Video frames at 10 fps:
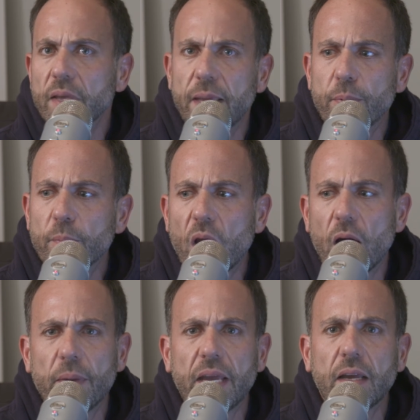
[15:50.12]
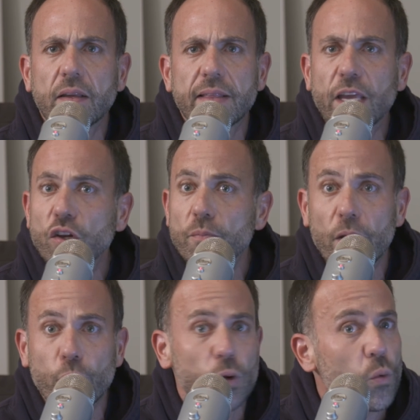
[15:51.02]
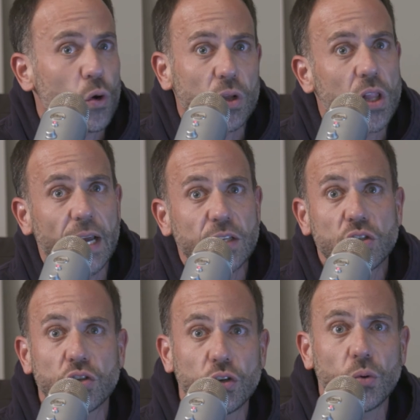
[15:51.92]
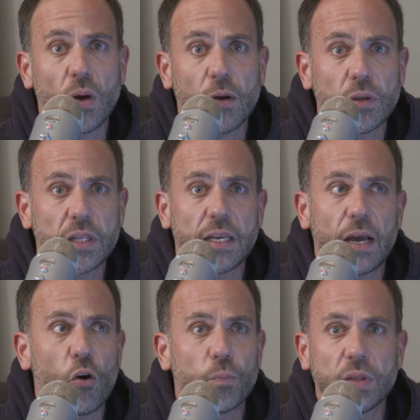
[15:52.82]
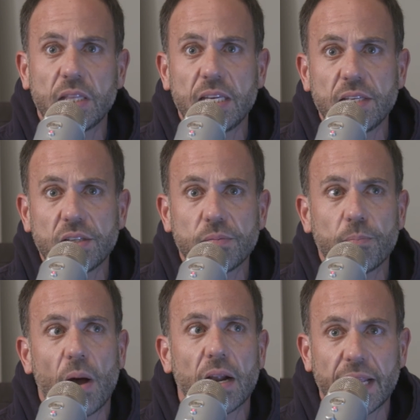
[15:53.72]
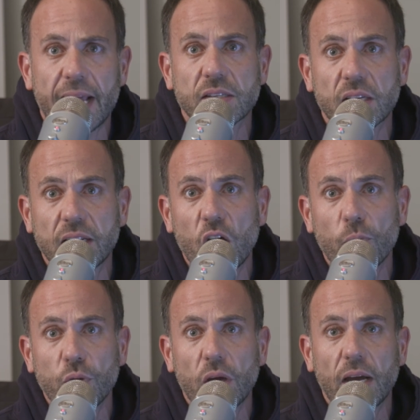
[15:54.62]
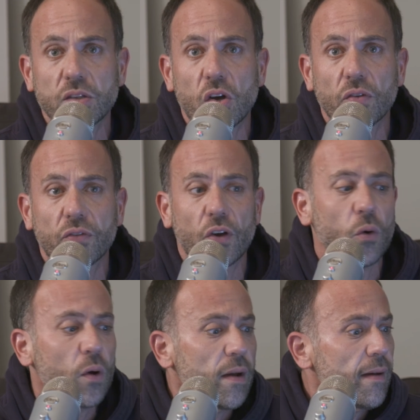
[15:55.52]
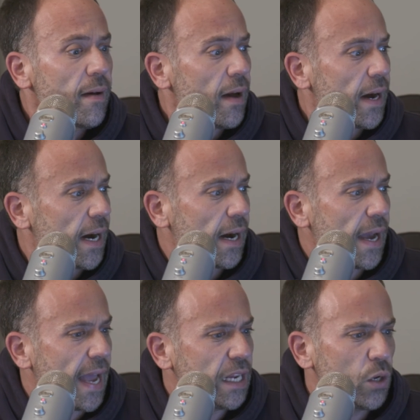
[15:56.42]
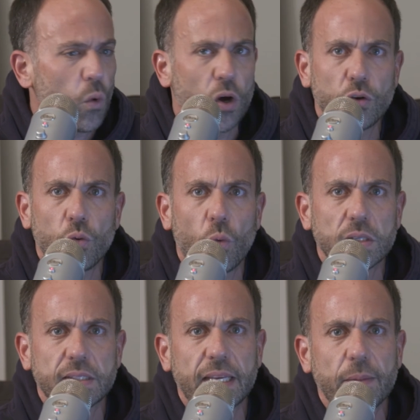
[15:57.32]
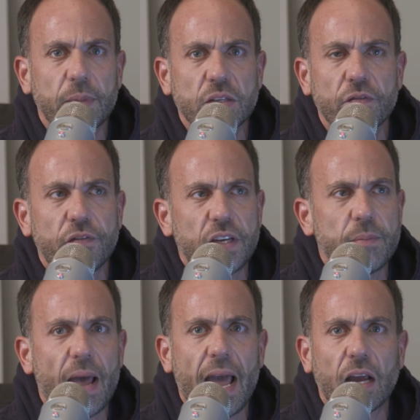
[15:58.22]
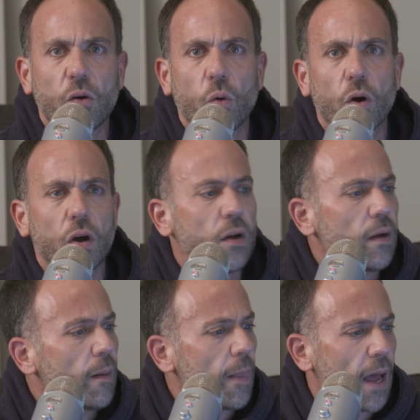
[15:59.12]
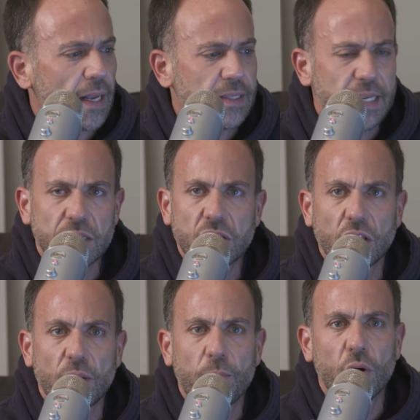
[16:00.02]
keep them coming. Thank you to my real world clients too. I really hope that these podcasts can help you guys also. Anyone who wants to give me some feedback or ideas on the